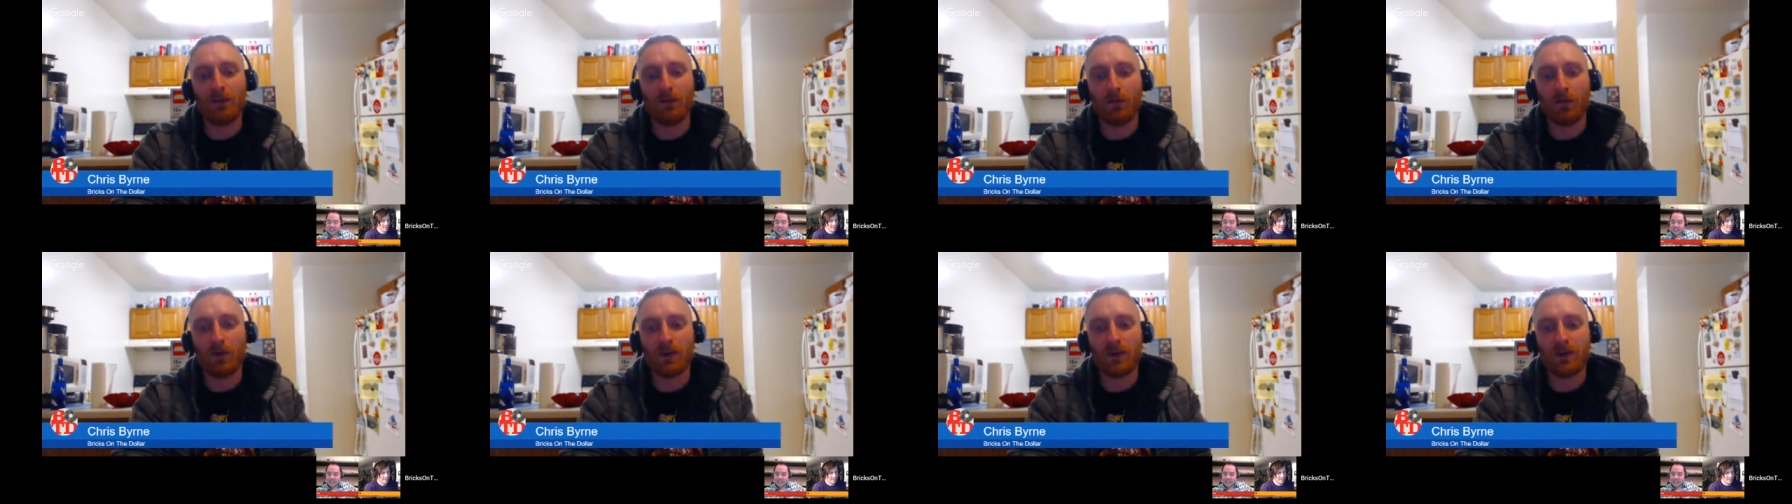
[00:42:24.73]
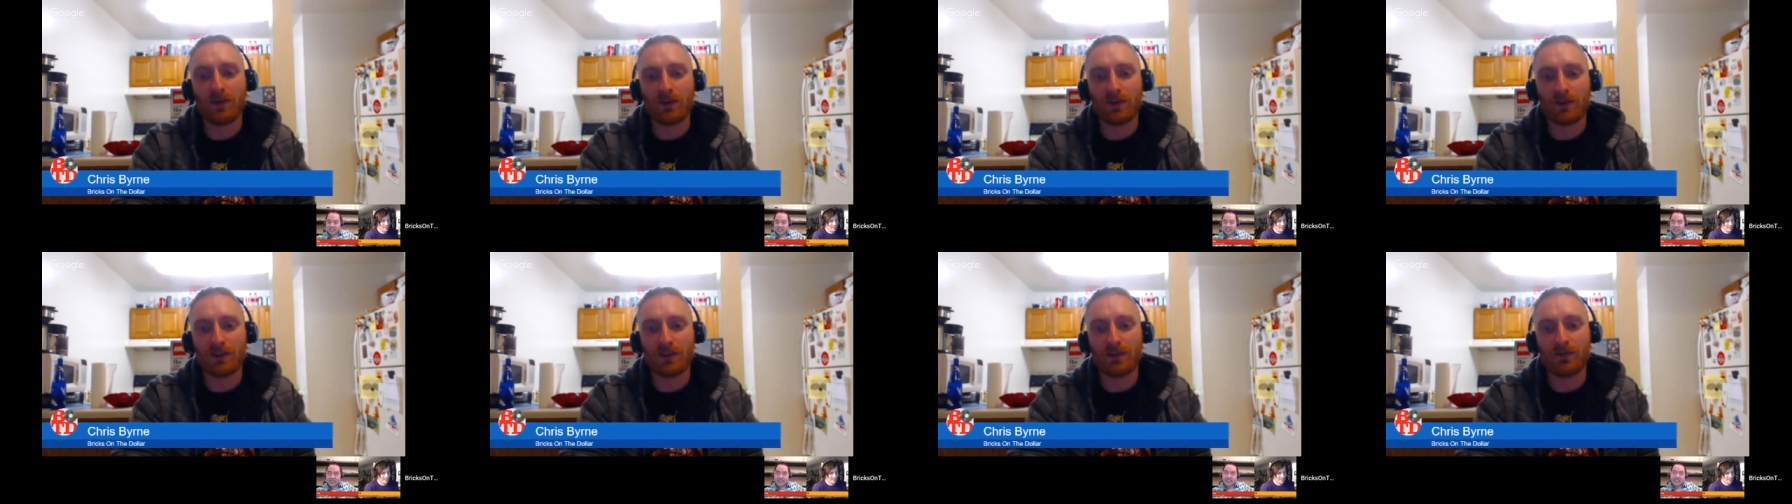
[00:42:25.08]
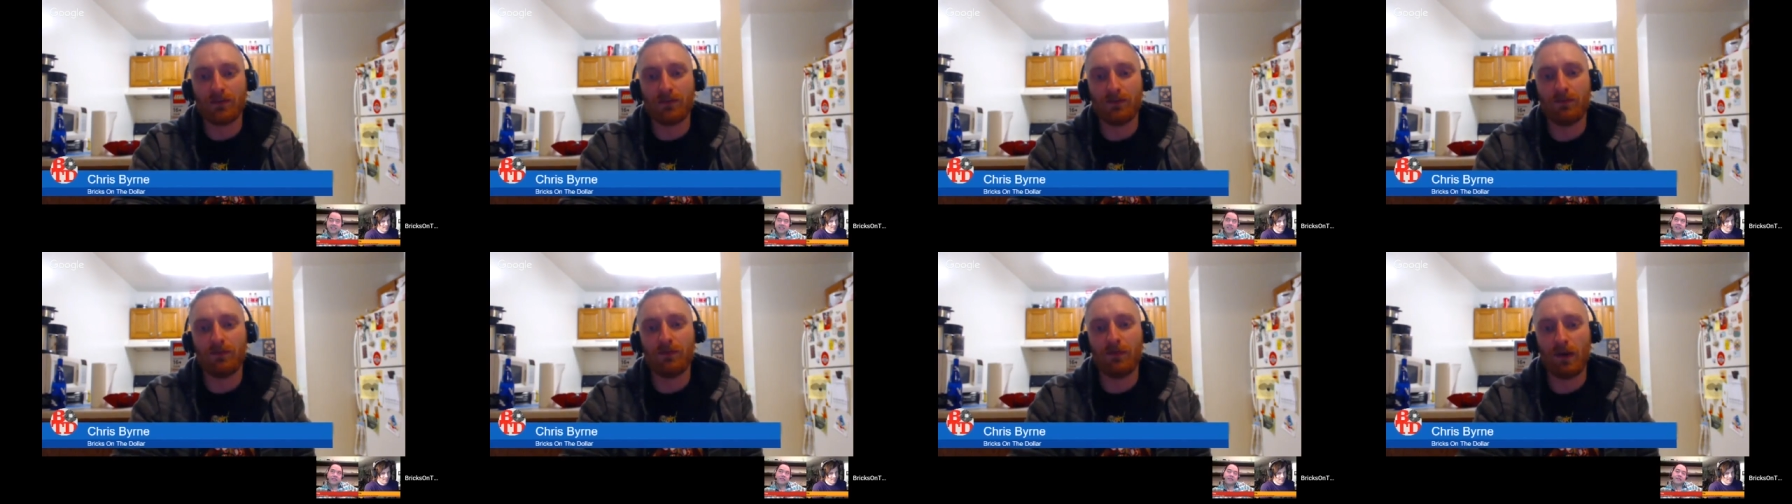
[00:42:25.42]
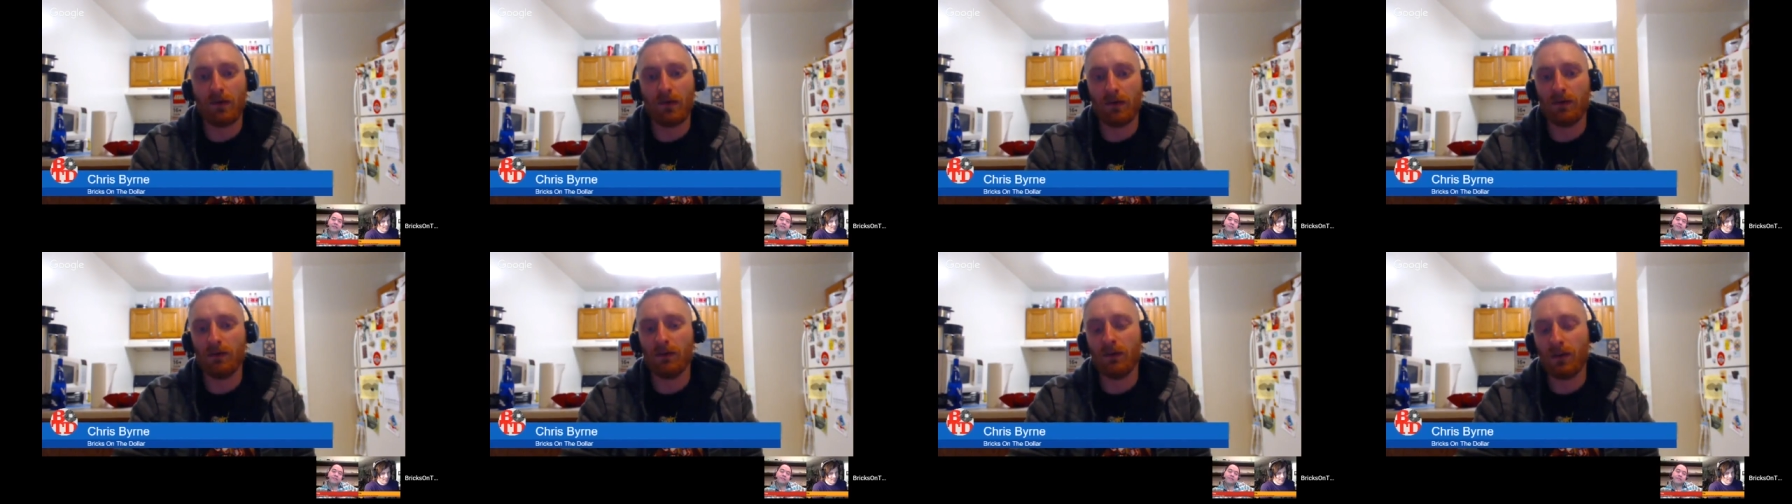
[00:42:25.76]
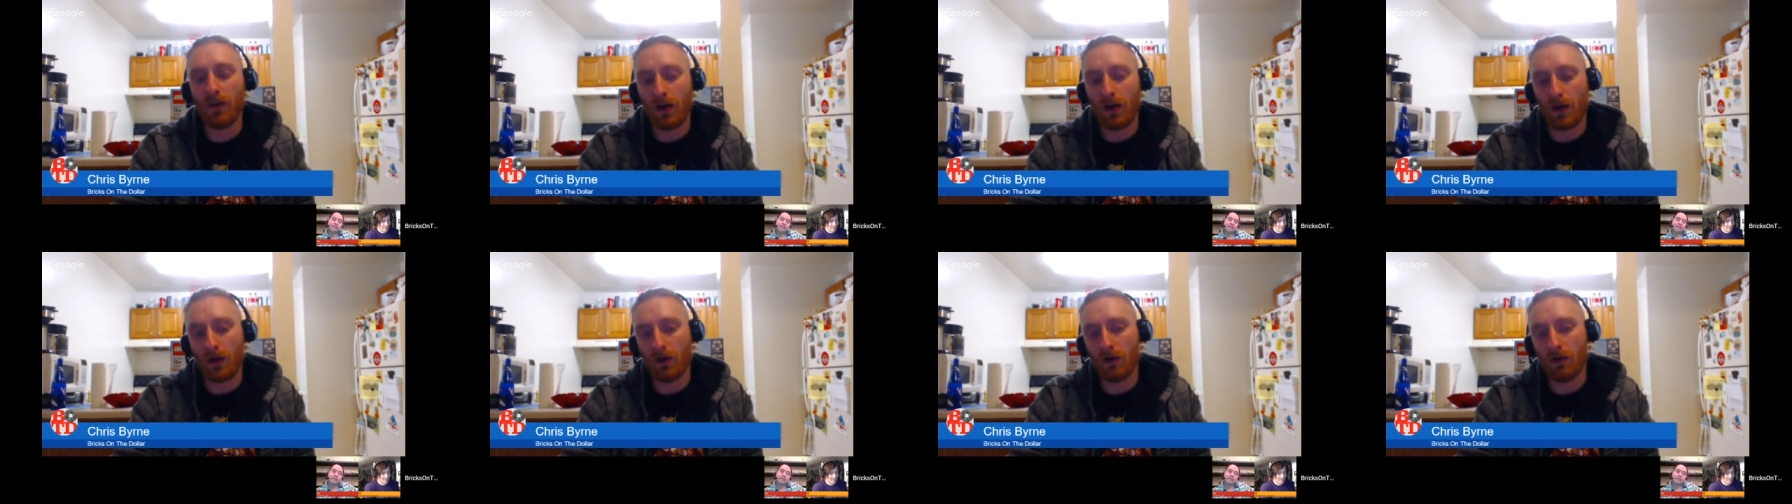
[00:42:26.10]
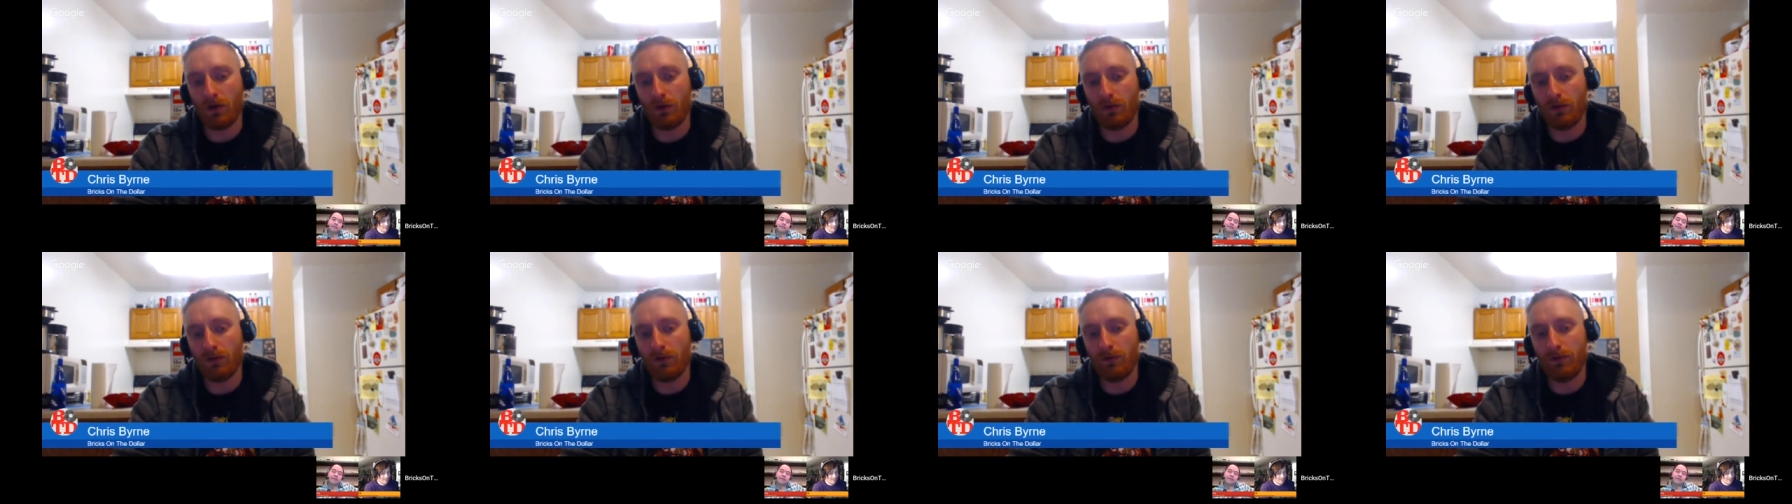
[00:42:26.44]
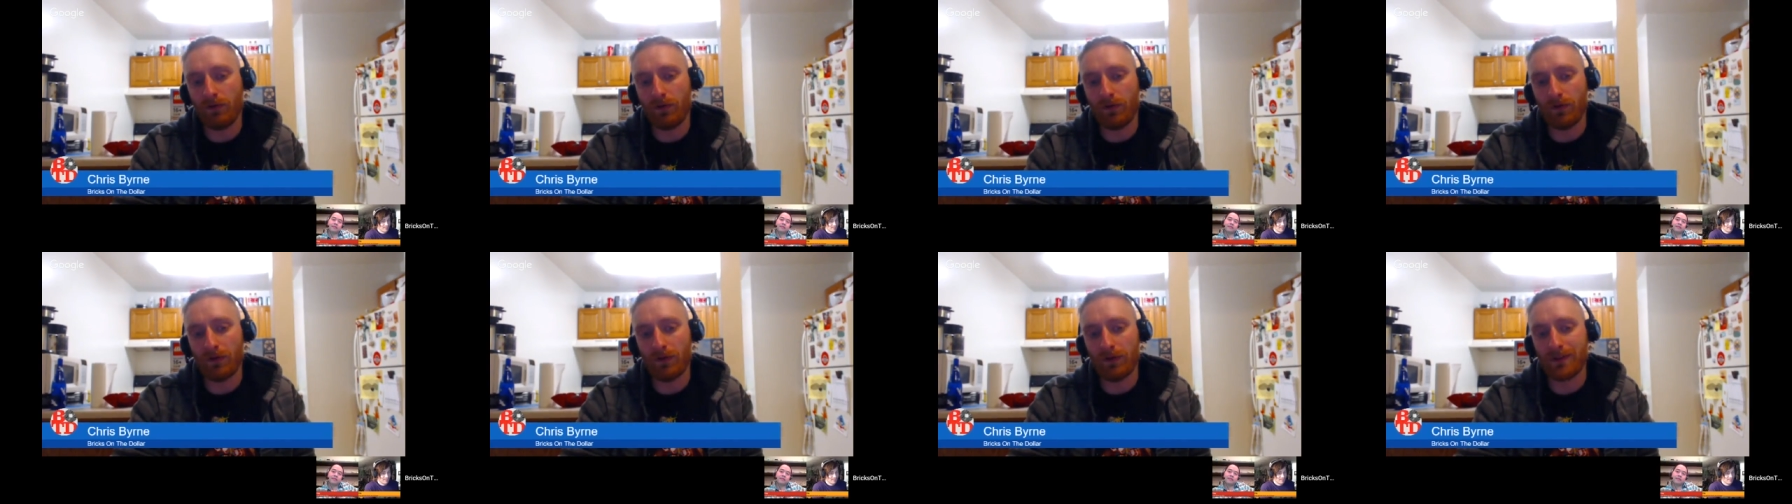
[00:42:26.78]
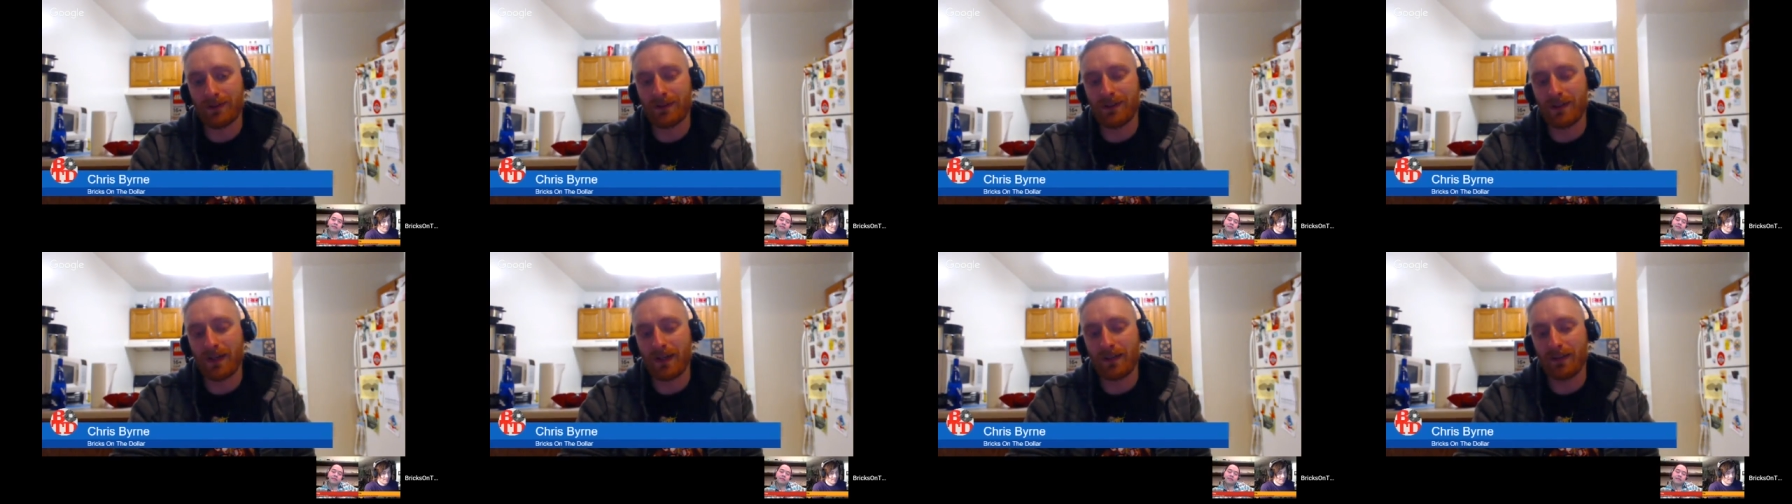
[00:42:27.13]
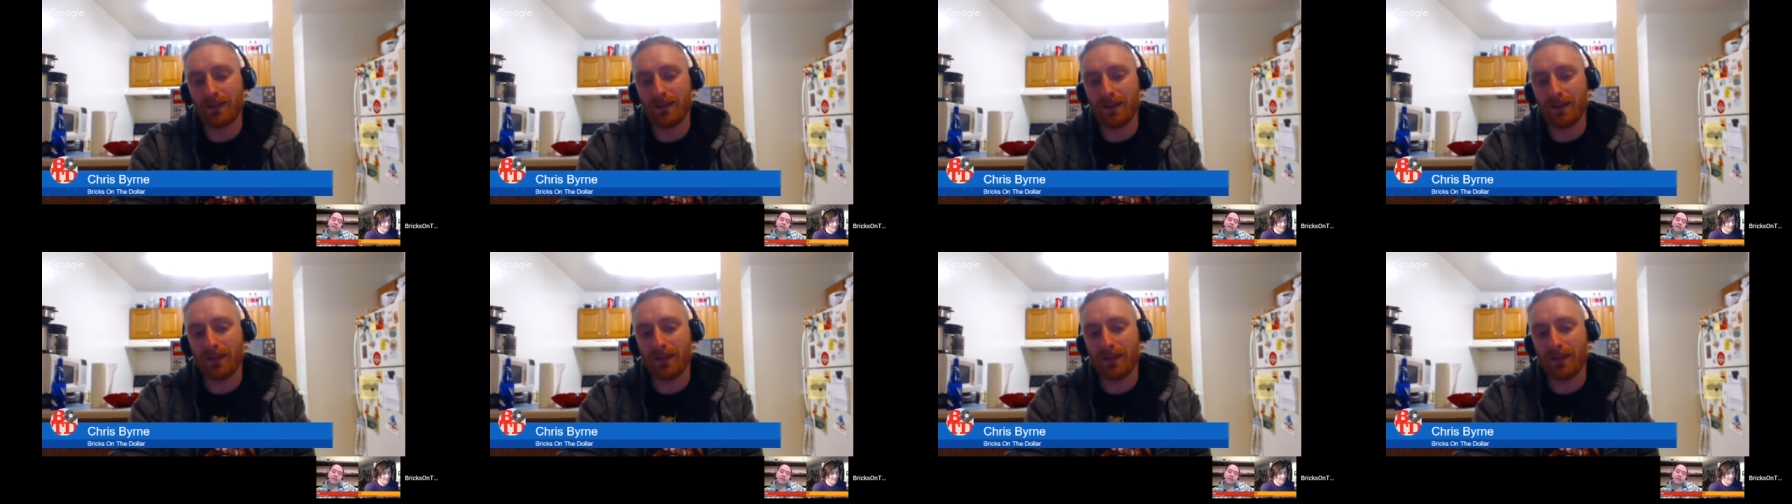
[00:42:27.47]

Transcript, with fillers: which is very low for a set